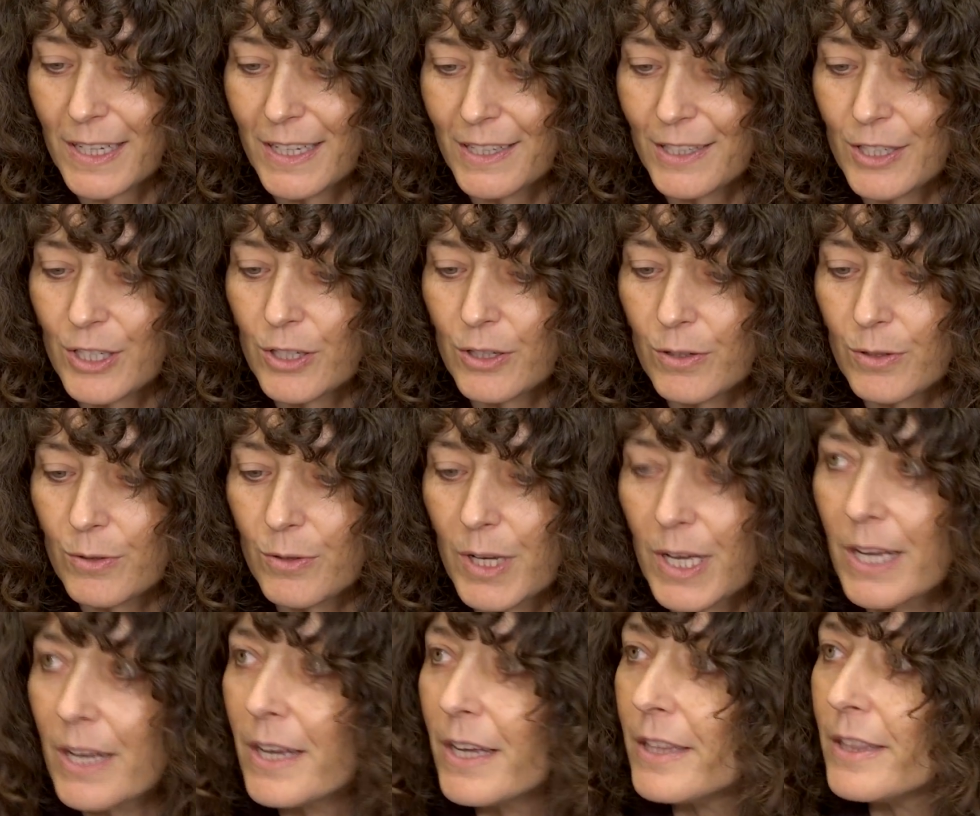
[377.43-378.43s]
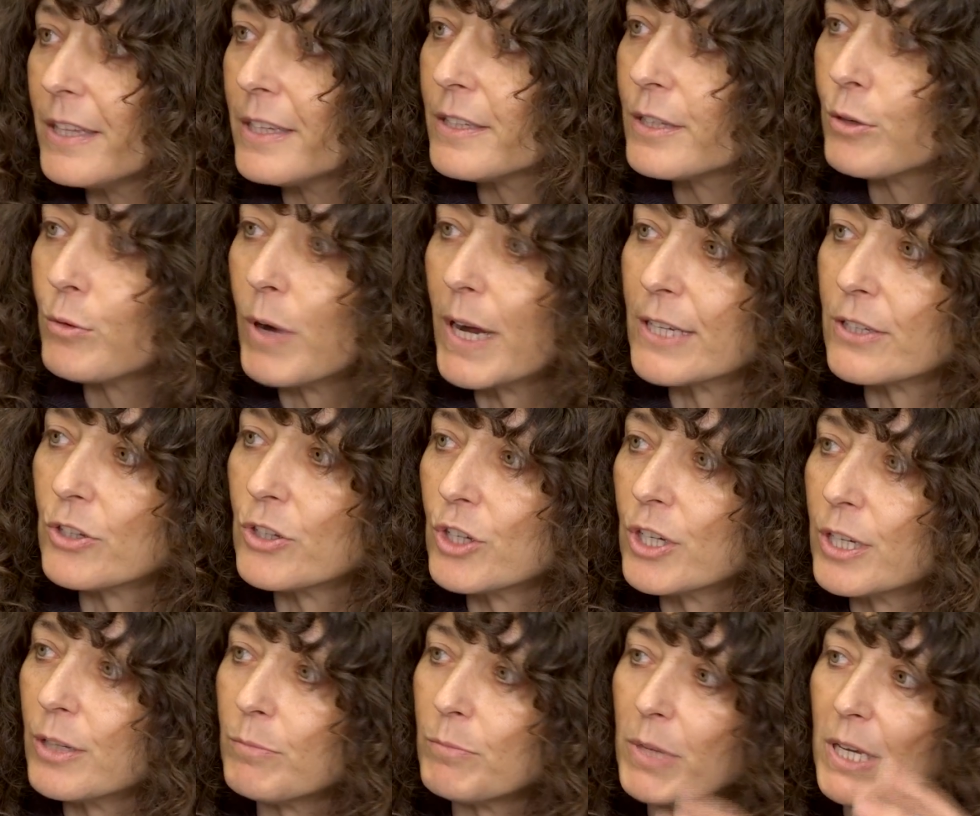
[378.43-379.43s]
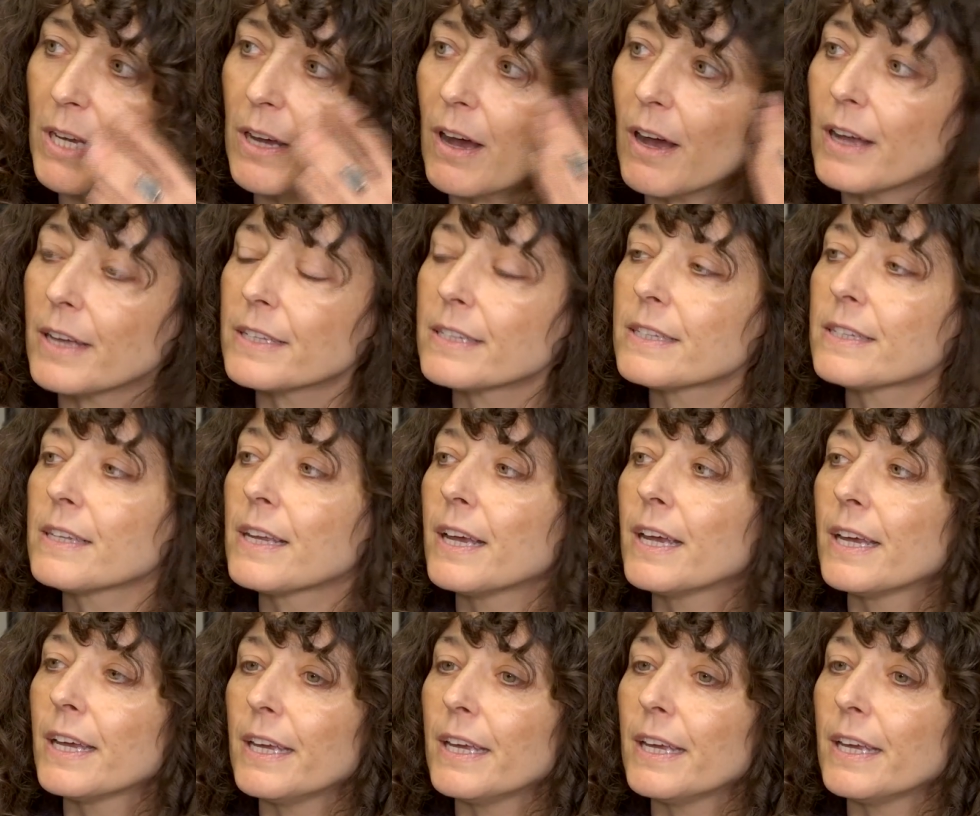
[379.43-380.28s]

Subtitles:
into this question because